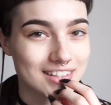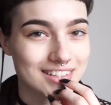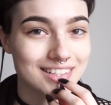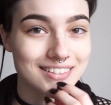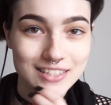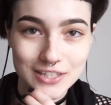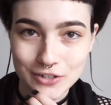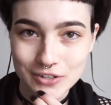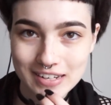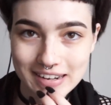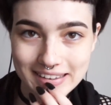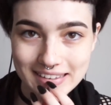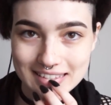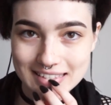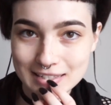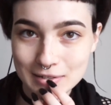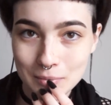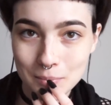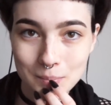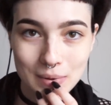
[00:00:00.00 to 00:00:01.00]

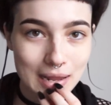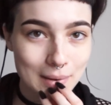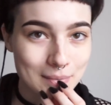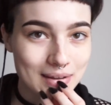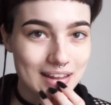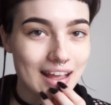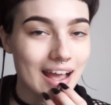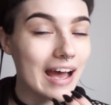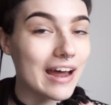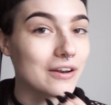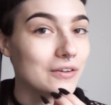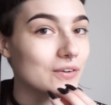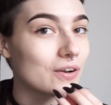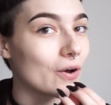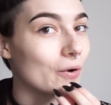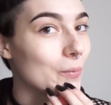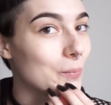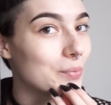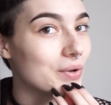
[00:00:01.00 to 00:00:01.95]
serious maybe, I don't know,